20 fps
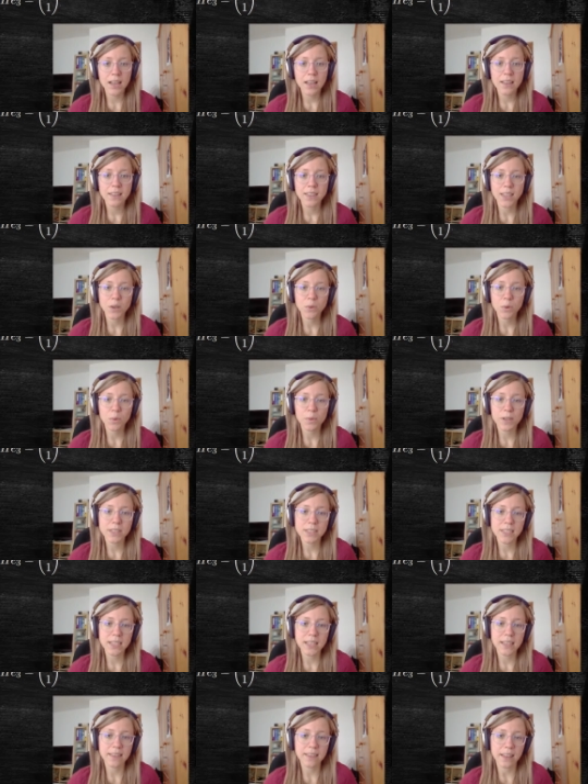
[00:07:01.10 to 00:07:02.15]
then we will
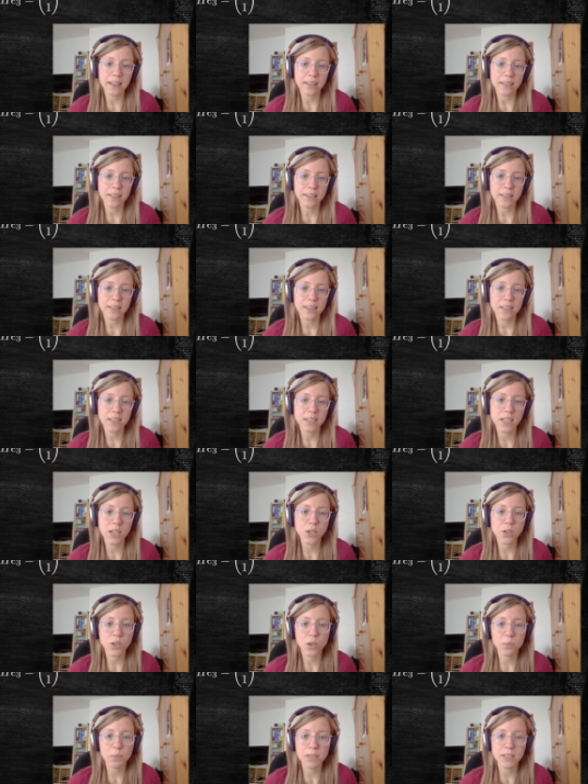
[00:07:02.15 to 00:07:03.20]
see that the
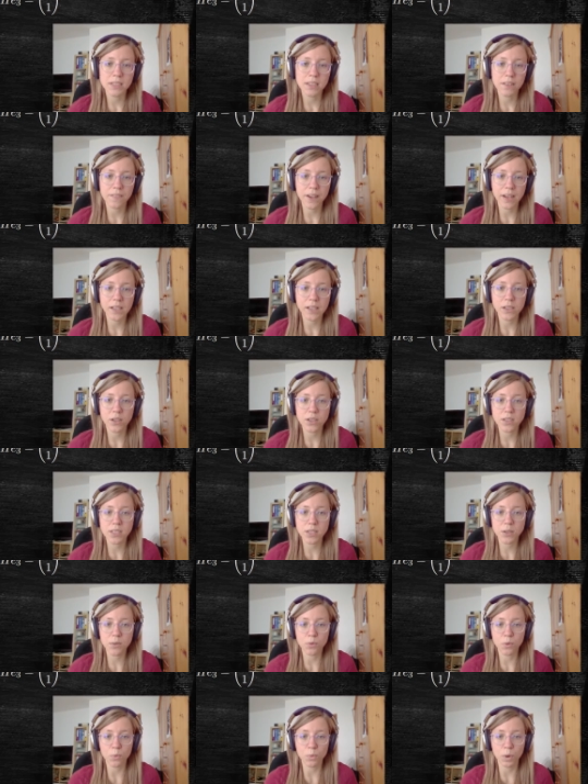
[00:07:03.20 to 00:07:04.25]
syndrome is the vector
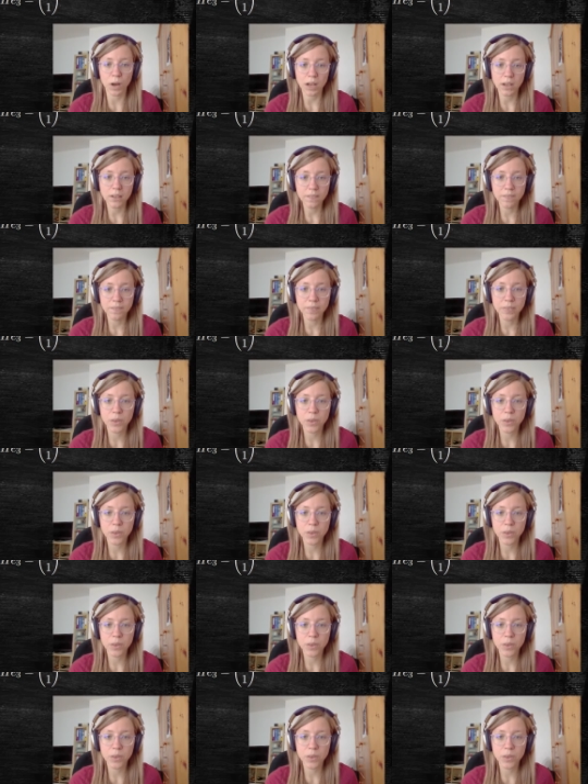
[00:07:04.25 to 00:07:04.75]
0, 1,